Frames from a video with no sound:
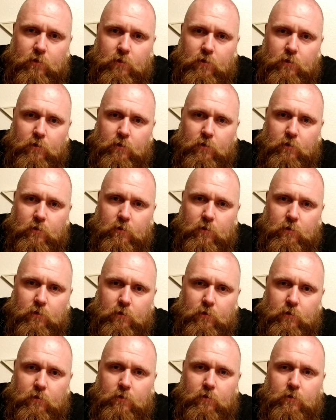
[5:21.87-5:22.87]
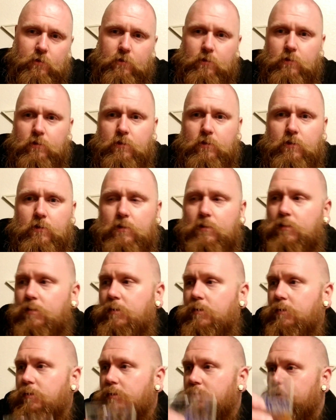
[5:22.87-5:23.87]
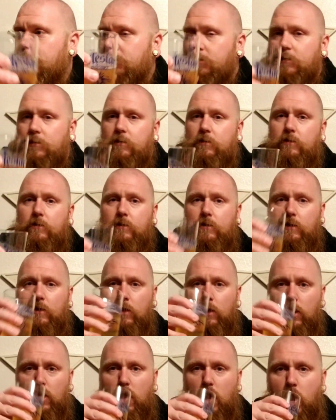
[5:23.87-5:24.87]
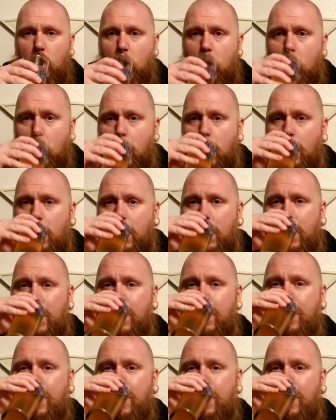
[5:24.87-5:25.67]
(no one is talking)